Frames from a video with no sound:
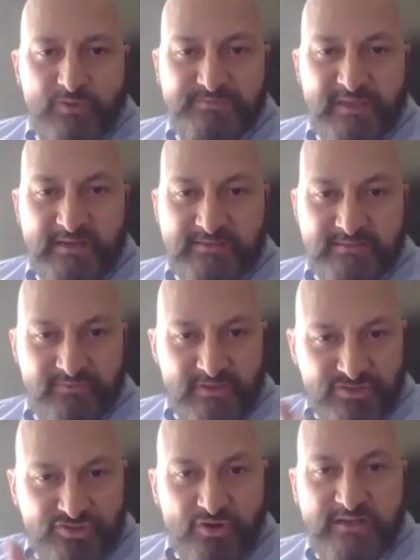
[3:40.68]
because of the
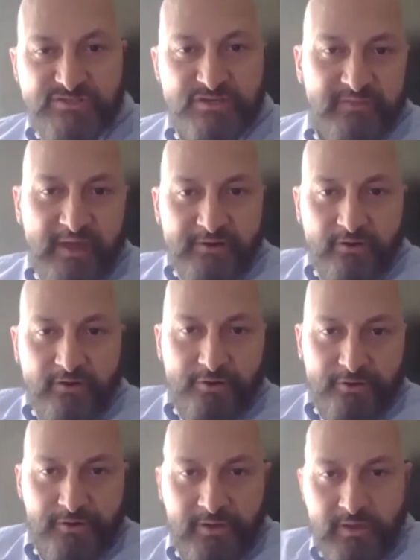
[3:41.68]
tragedy that
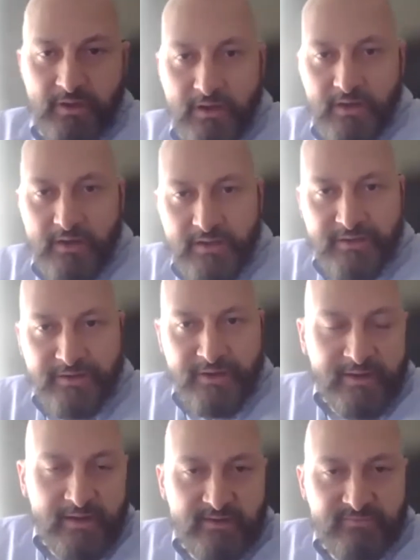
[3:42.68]
occurred in
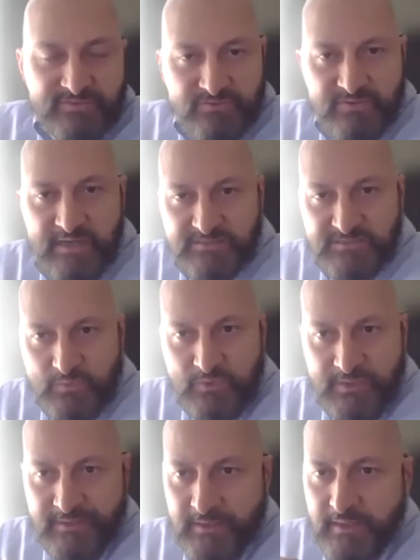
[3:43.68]

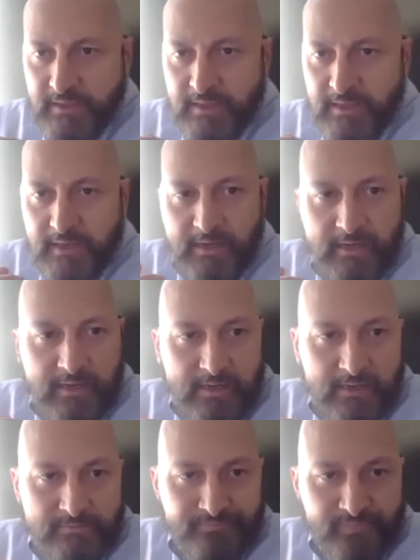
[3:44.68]
9/11/2001.
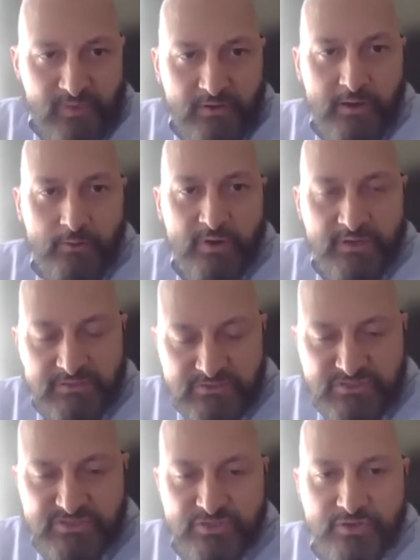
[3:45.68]
I wanted to
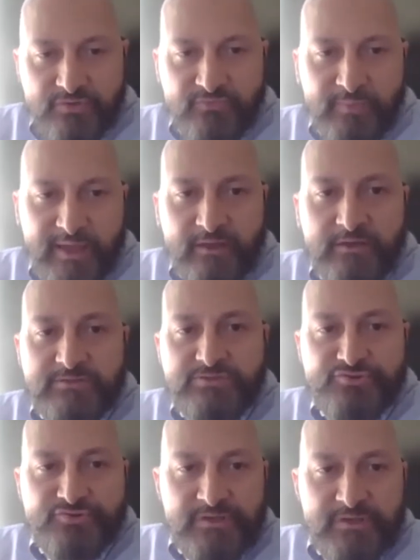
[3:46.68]
serve my
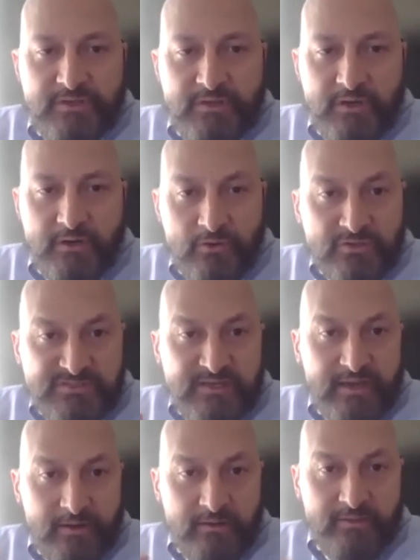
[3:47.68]
country
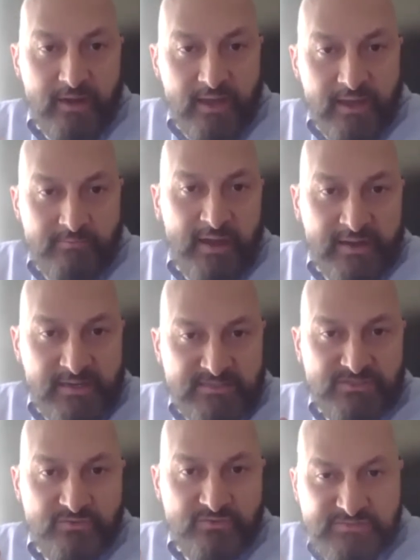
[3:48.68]
alongside other like-minded
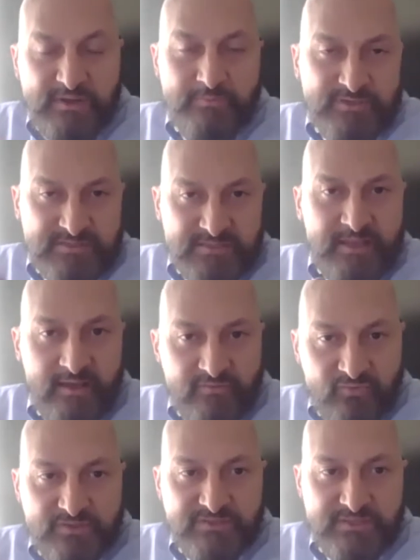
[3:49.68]
service members in the
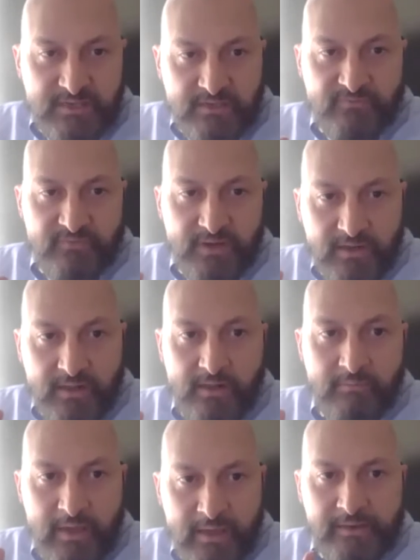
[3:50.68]
efforts of
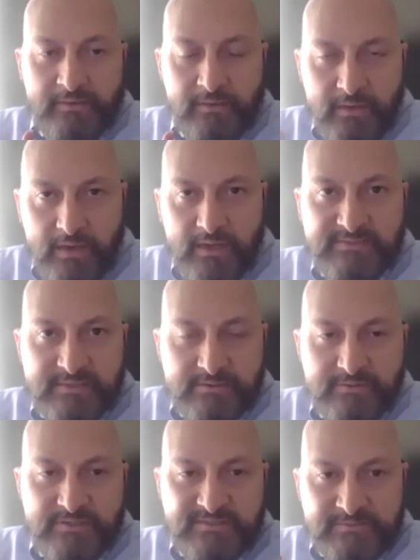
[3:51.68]
combating
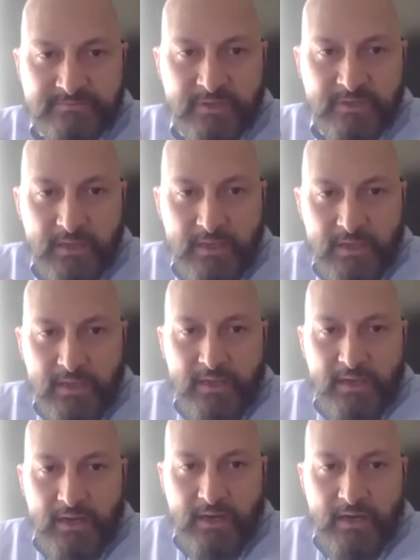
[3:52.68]
terrorism.
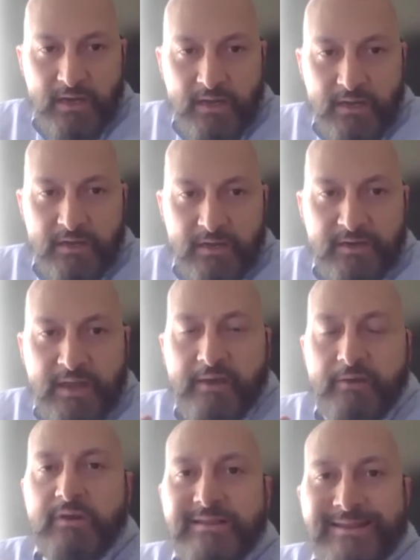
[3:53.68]
Not
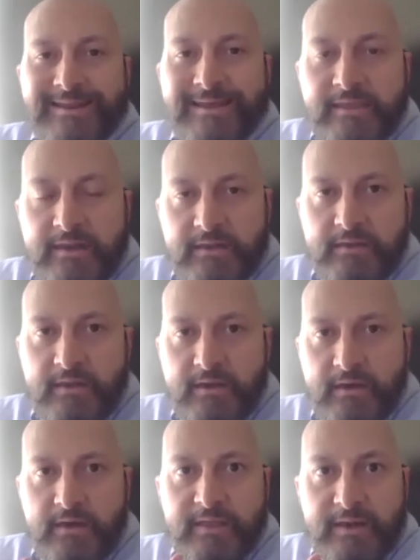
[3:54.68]
only did I
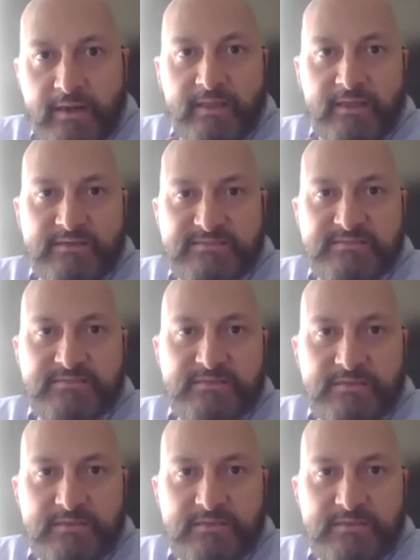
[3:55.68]
enlist